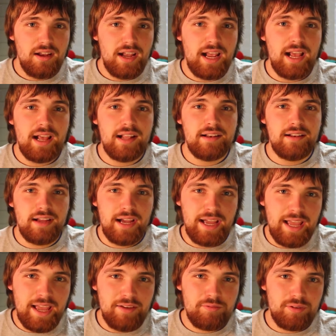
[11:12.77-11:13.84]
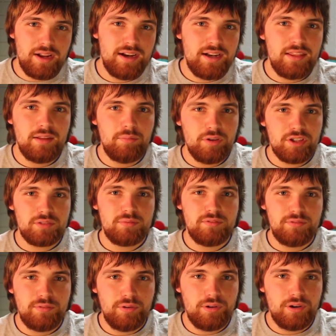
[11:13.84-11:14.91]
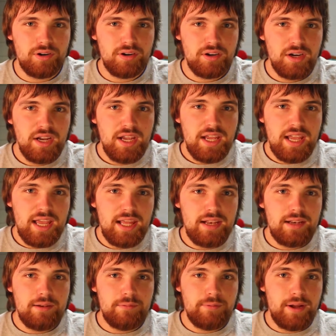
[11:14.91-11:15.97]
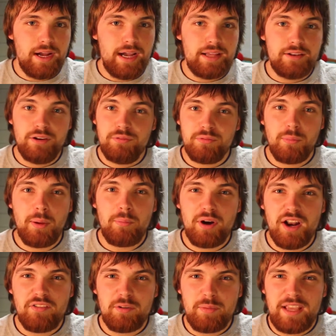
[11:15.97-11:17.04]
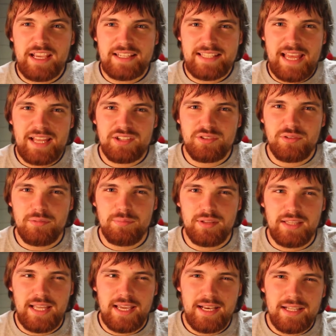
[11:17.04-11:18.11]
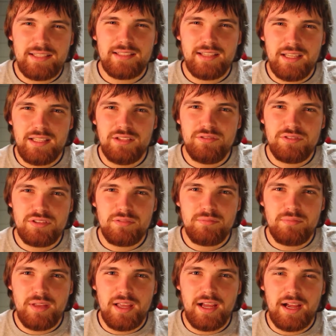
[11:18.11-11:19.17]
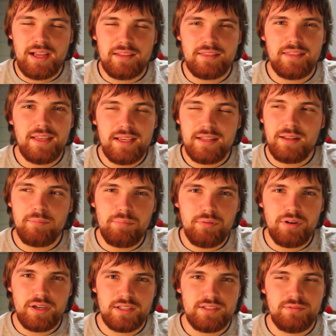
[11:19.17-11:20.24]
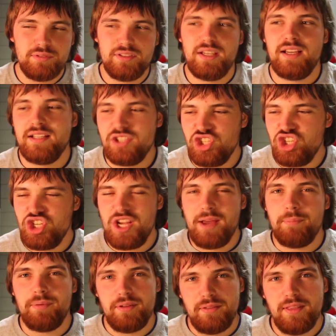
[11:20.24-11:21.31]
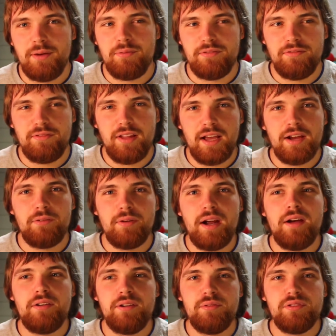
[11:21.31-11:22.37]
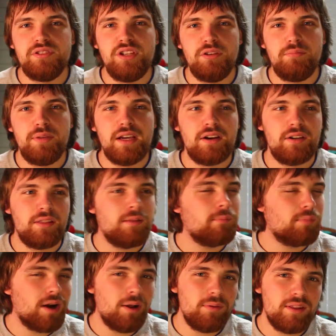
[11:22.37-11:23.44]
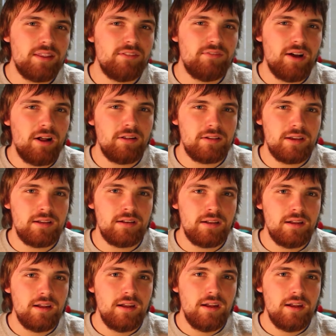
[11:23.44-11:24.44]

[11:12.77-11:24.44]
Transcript: and I have read it in the books before, and I don't remember it ever being attached to a planet. It used to, I think in the books, it was like a ship that would fly around. It was no bigger than probably the Falcon,